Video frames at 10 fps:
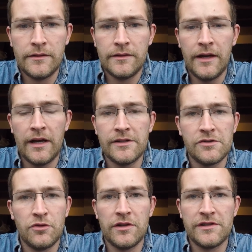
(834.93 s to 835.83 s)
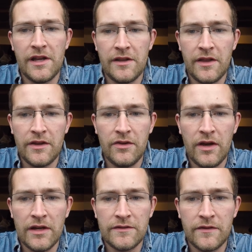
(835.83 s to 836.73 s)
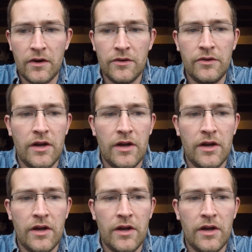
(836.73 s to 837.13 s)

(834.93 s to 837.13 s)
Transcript: Yeah, I just want to say thank you guys for all you